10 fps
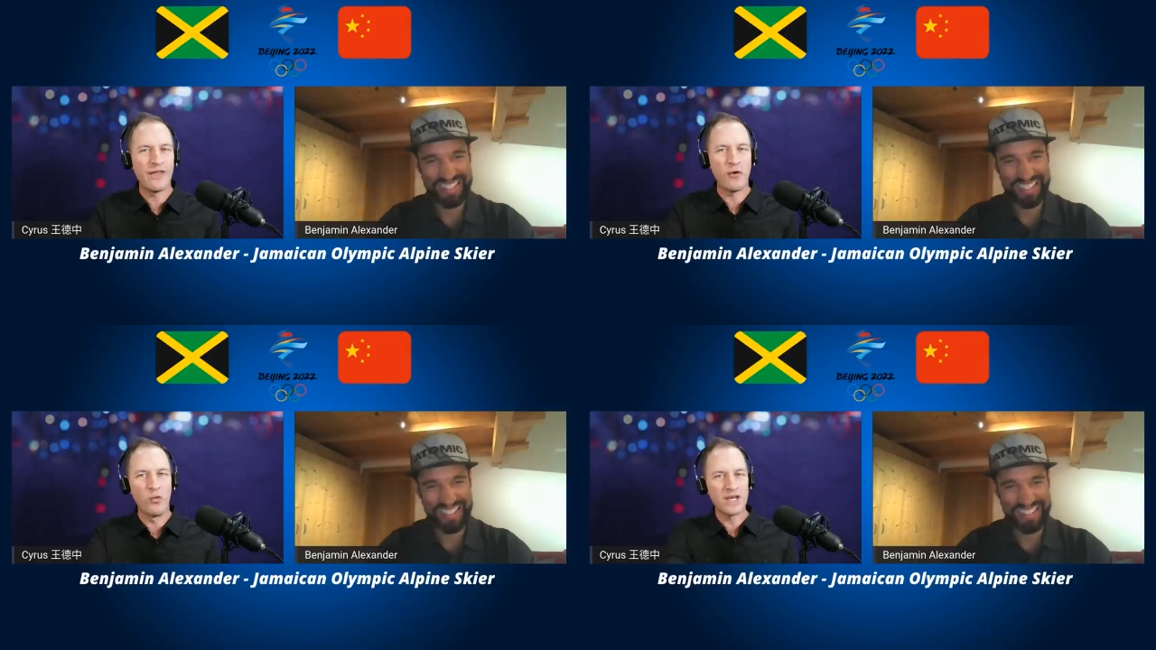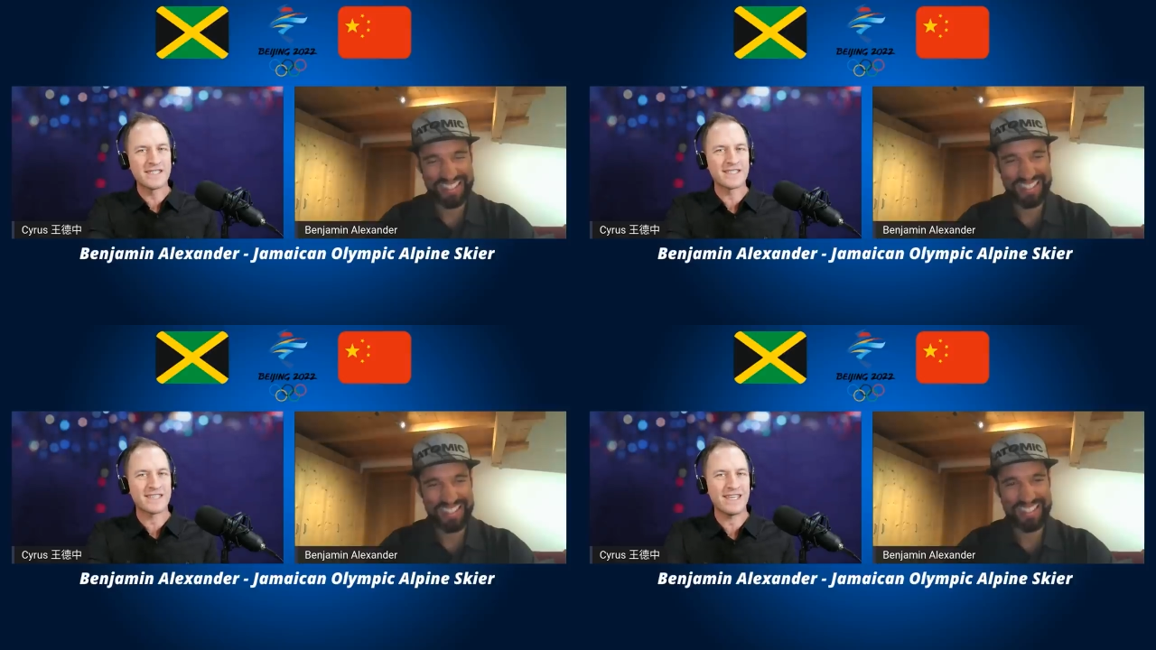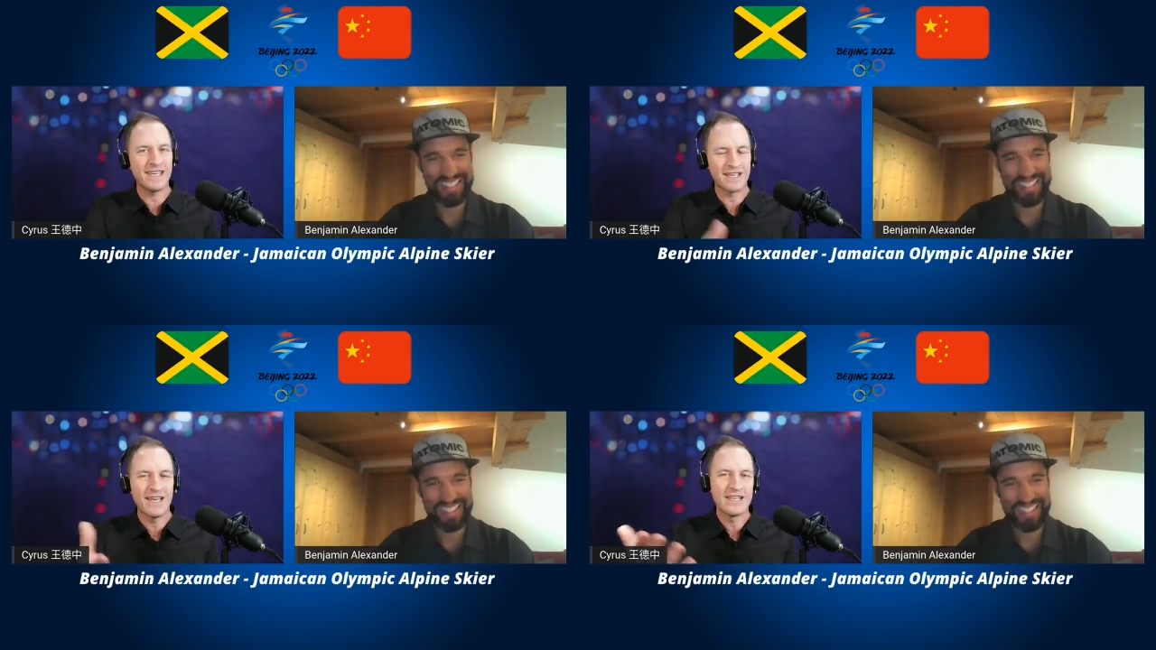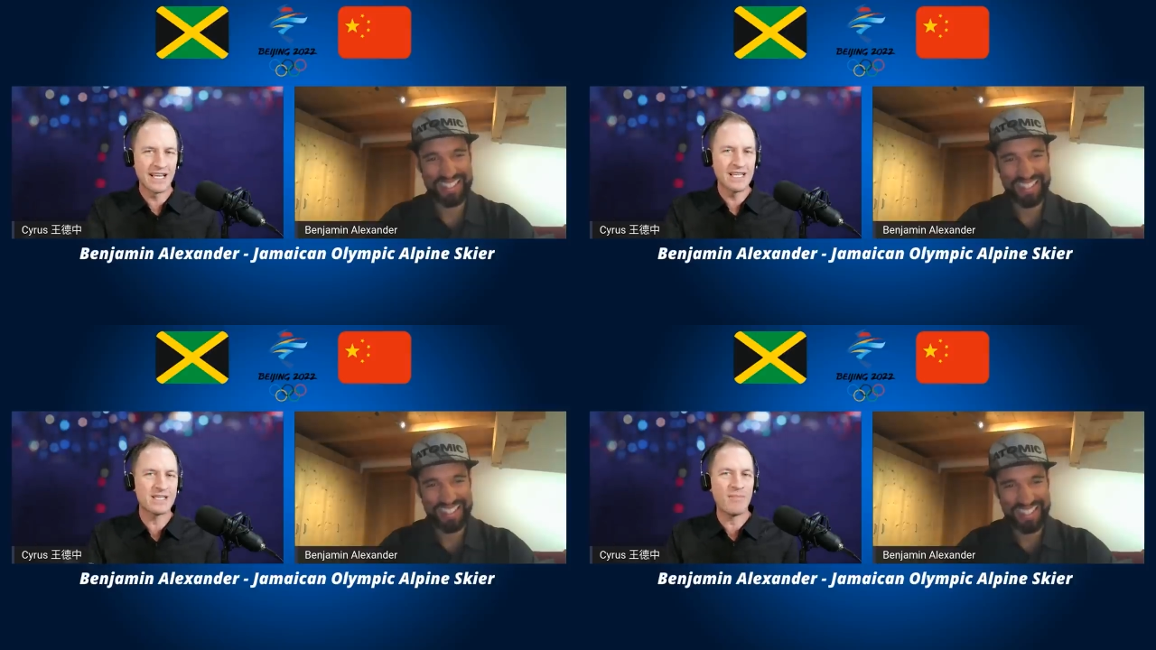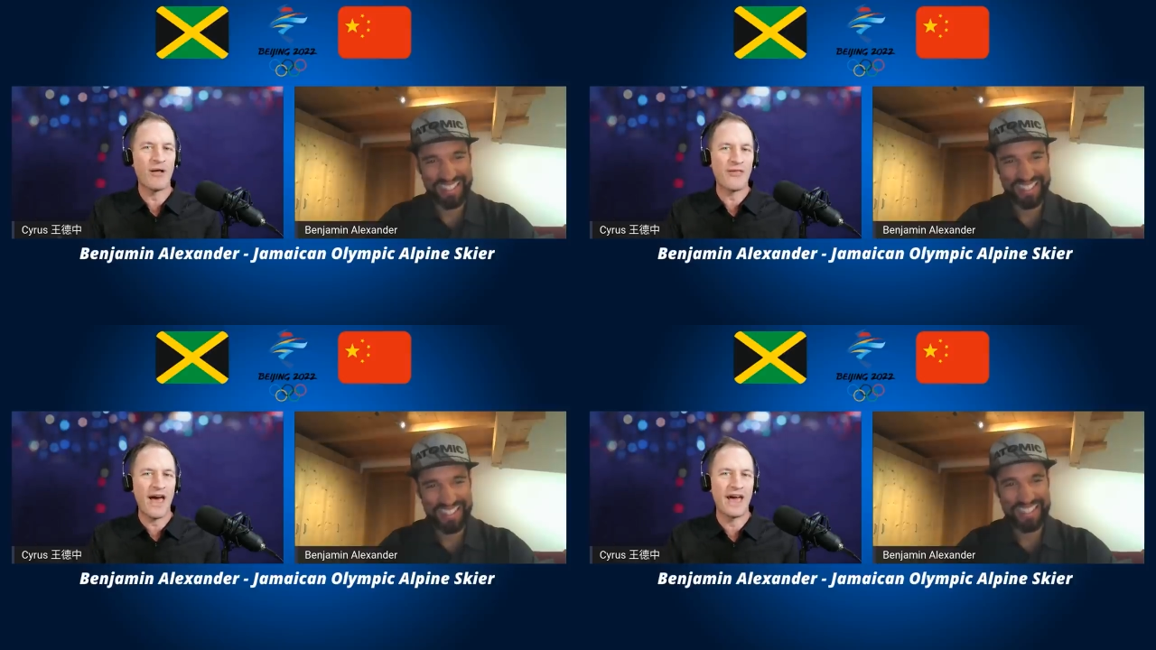Speaker 1: that wasn't skiing. Tell us
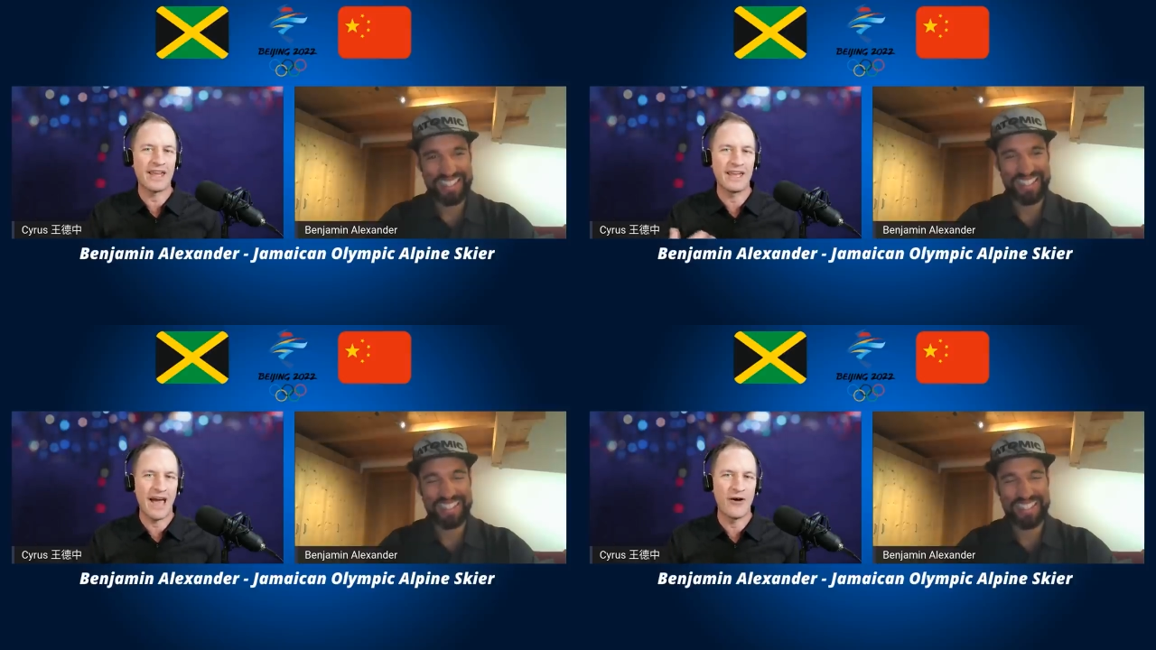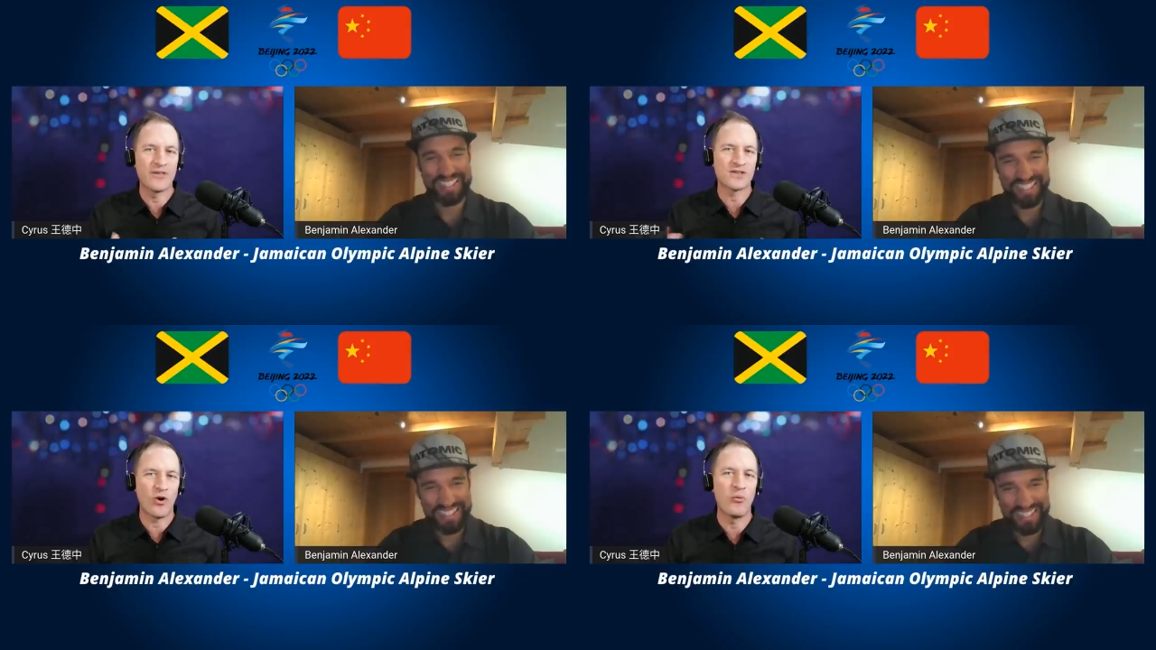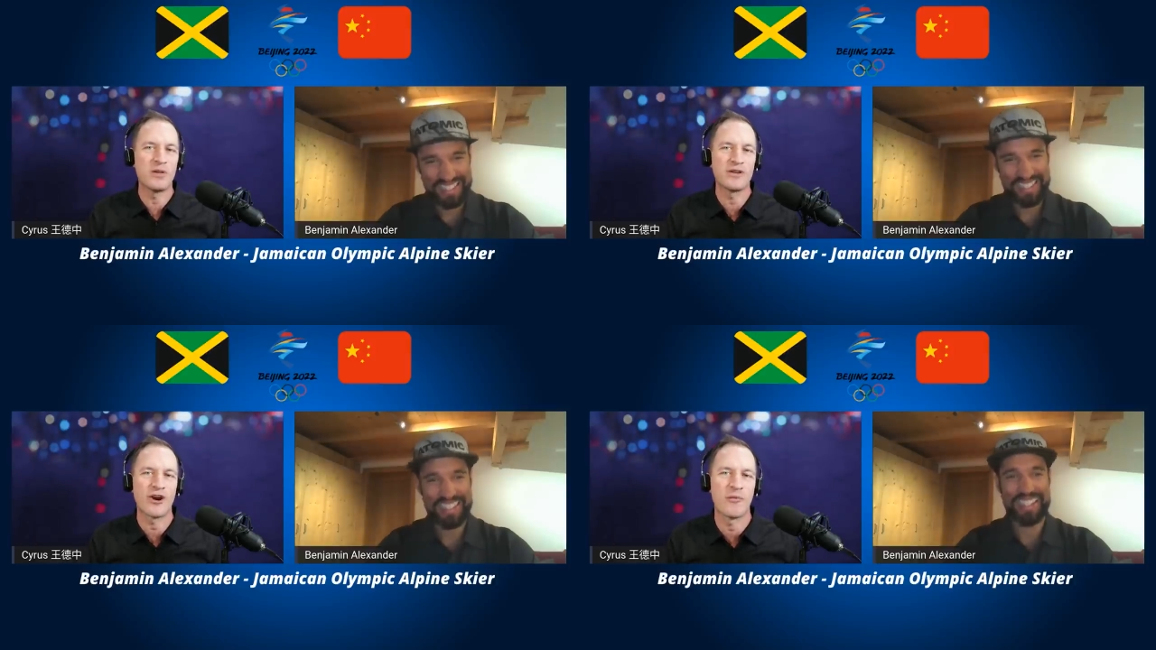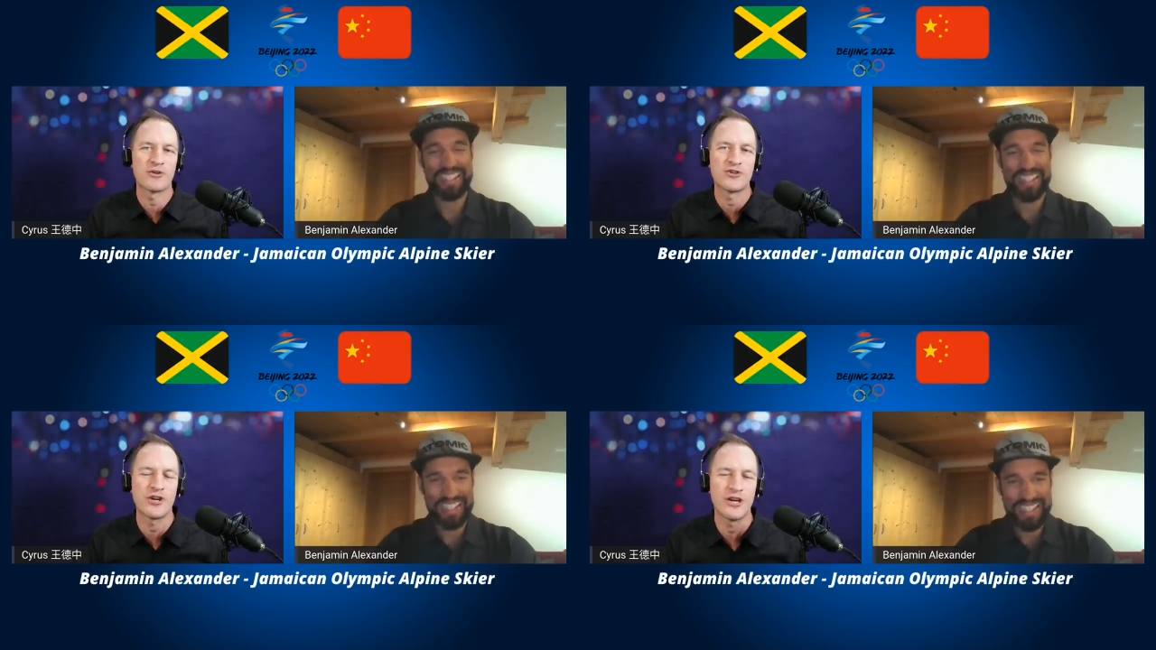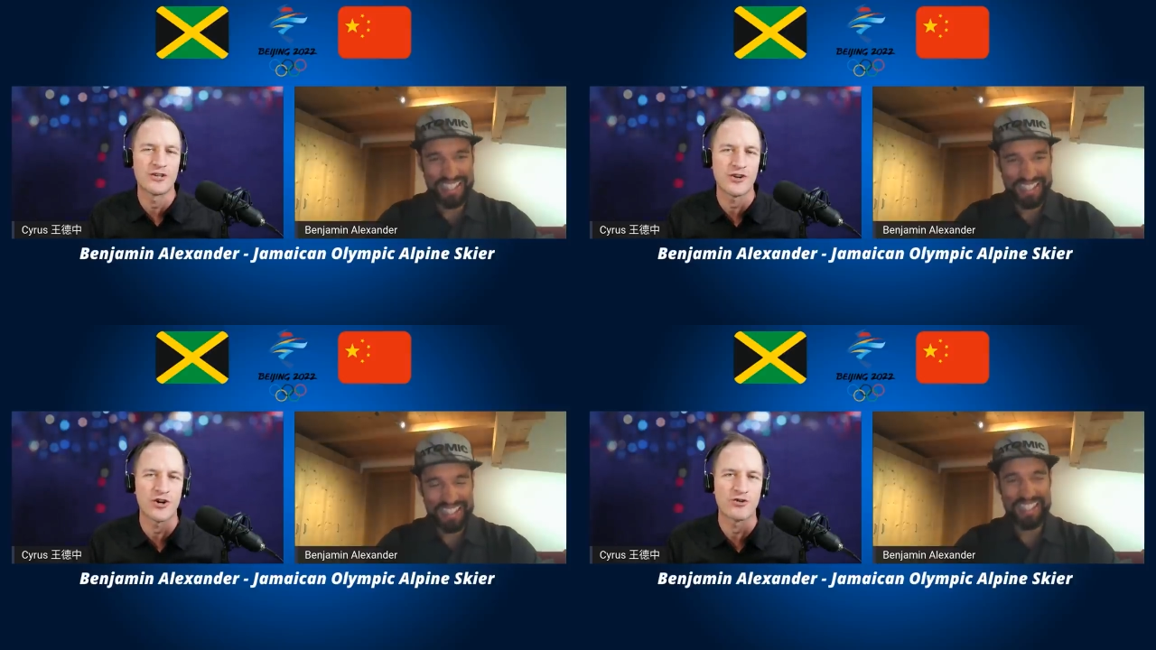about that and how this opened your opportunity to
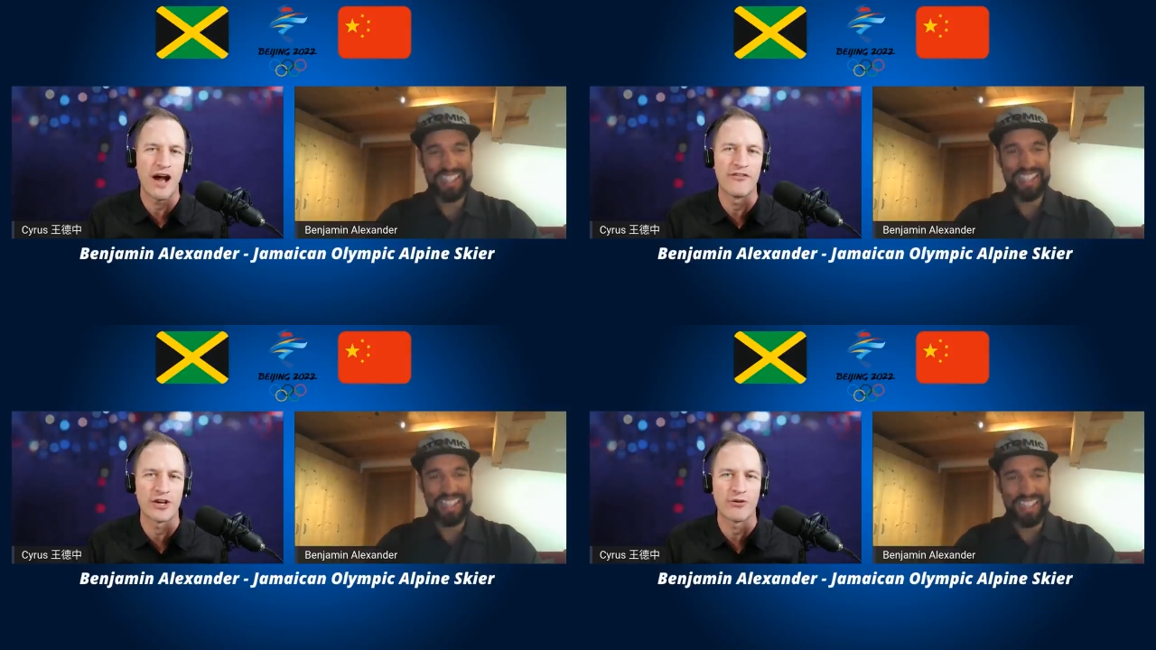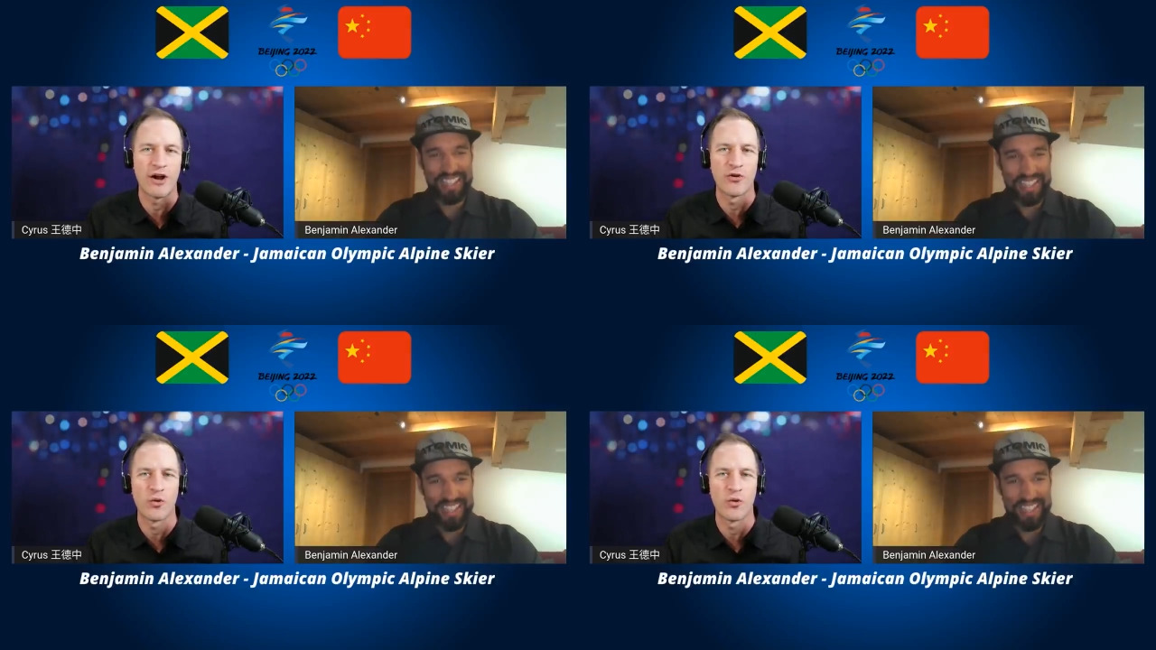start traveling around the